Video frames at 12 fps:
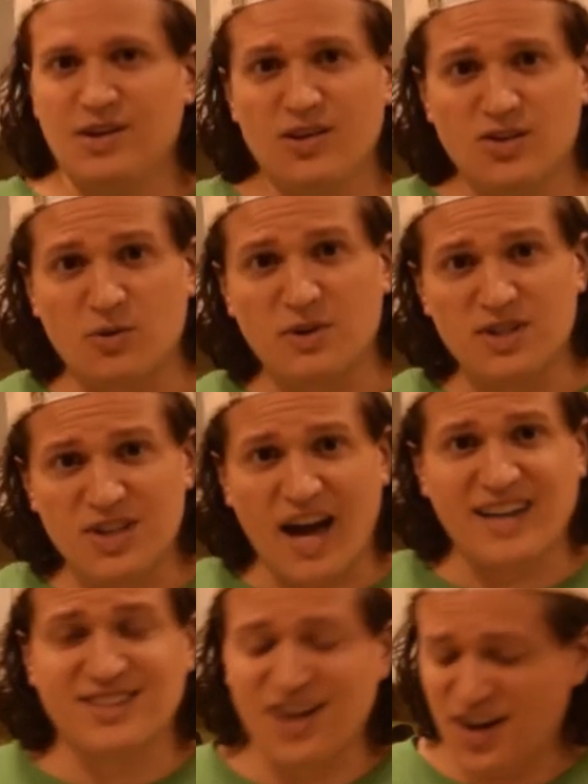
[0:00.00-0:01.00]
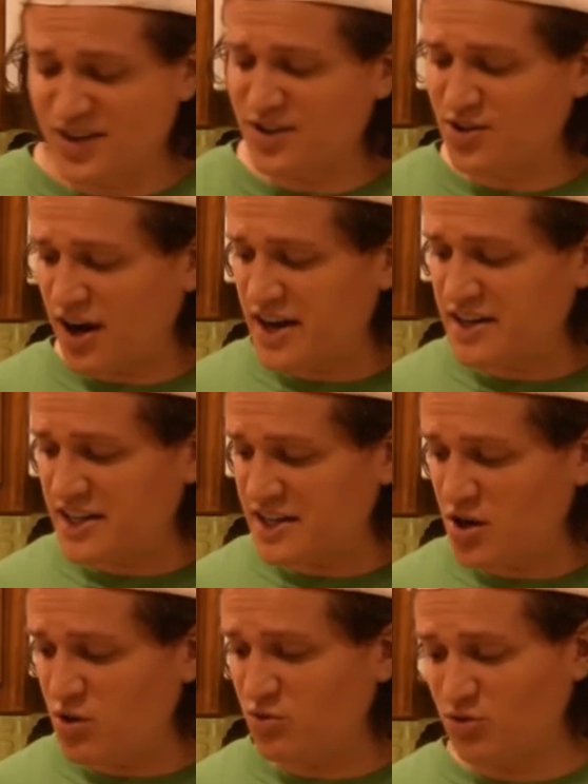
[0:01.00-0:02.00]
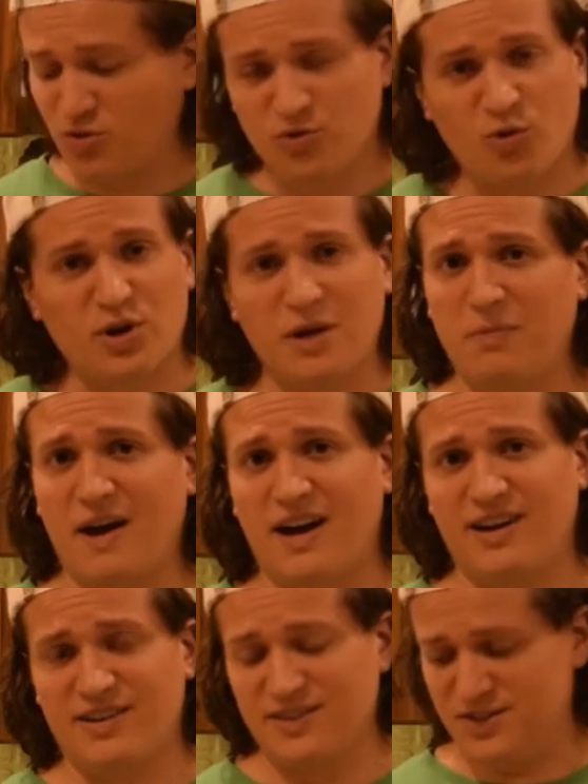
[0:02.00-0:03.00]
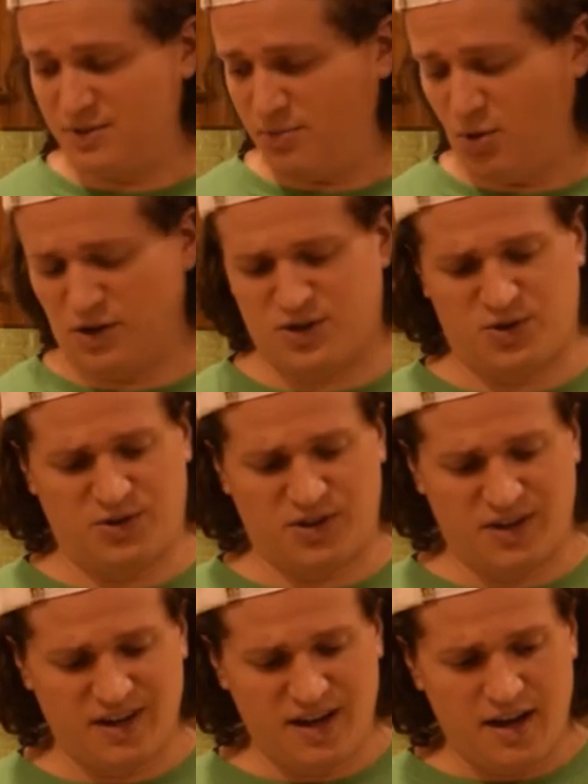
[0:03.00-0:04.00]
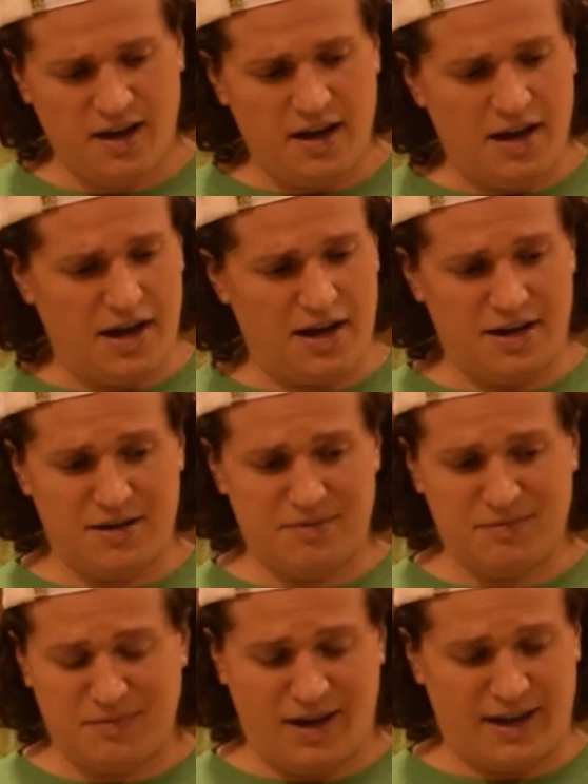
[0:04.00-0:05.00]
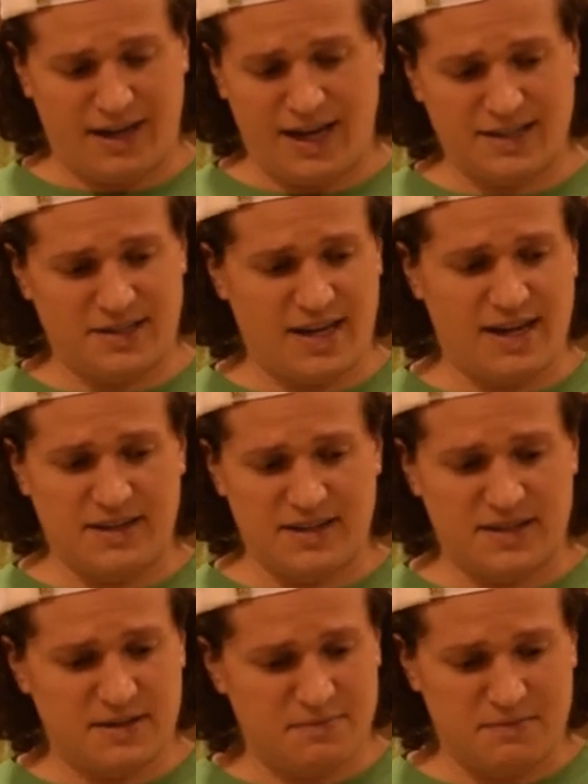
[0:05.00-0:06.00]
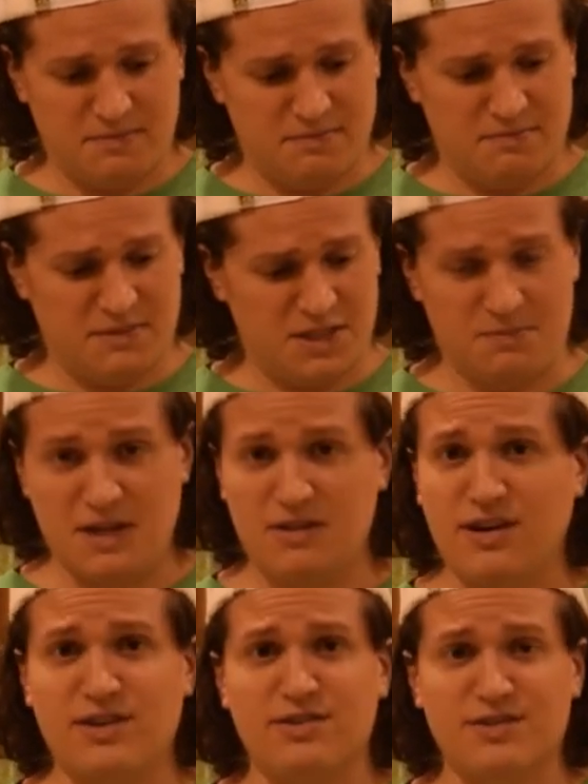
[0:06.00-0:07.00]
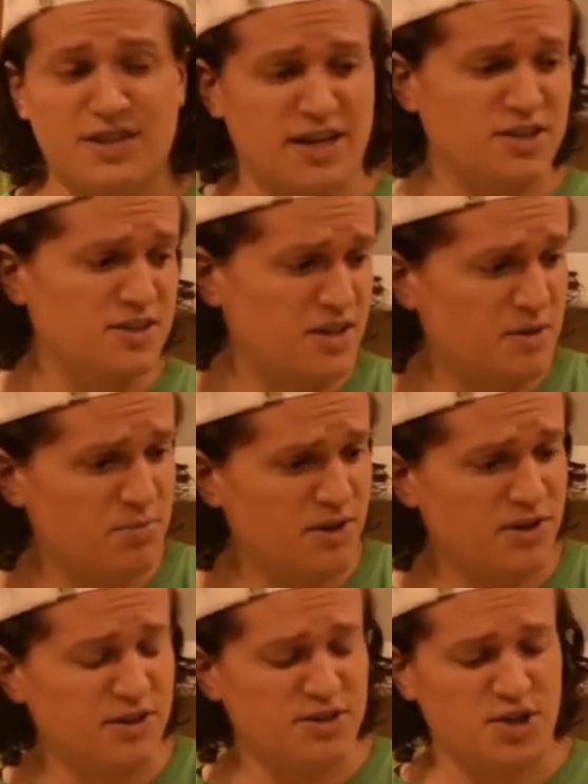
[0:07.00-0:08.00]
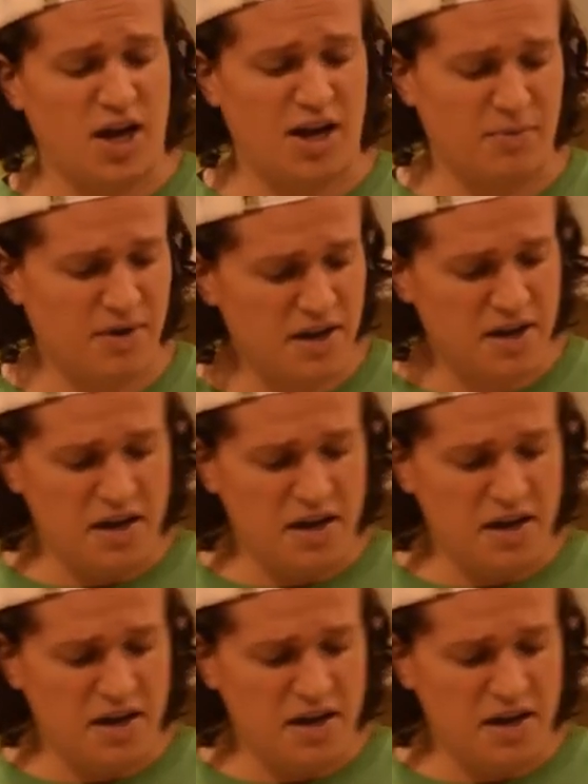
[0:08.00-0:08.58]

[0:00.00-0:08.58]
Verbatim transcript: So we just got done grinding over 40 pounds of pork shoulder. Um, I gotta say, this, this meat grinder has actually done a pretty good job.